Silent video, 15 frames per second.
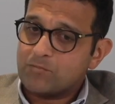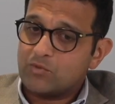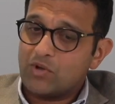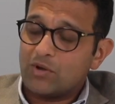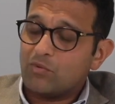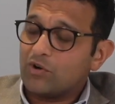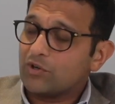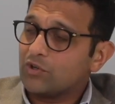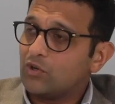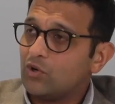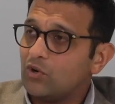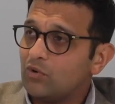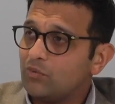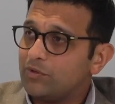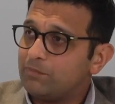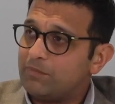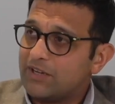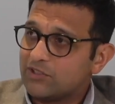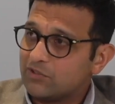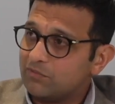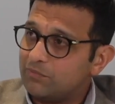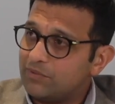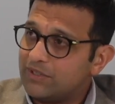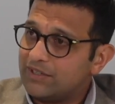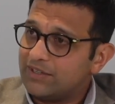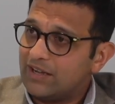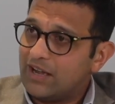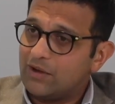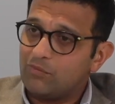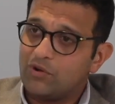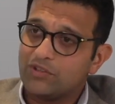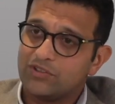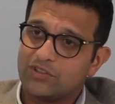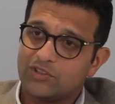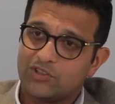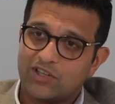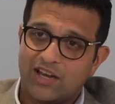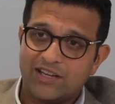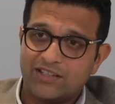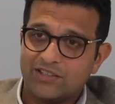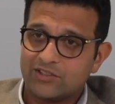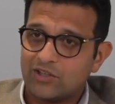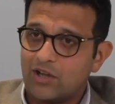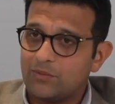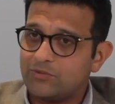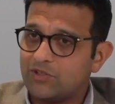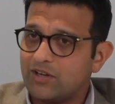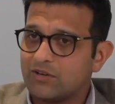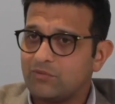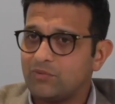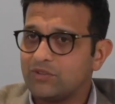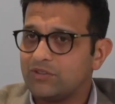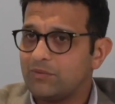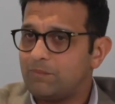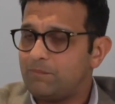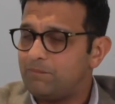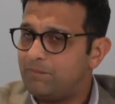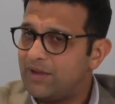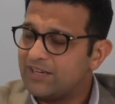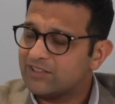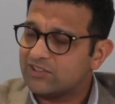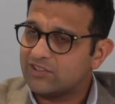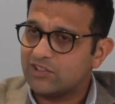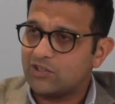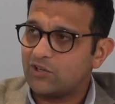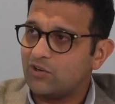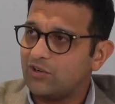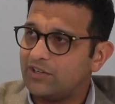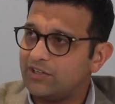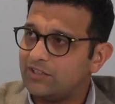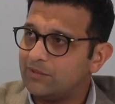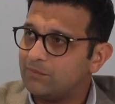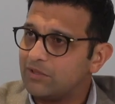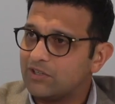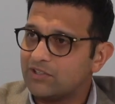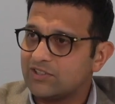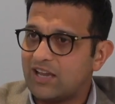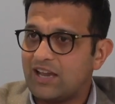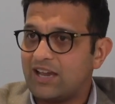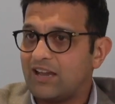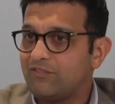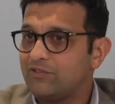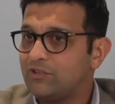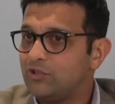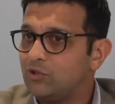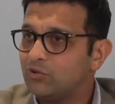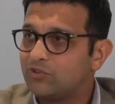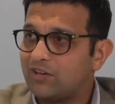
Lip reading: do I want to go with best of breed? I want the shiniest object with the best security because I have a new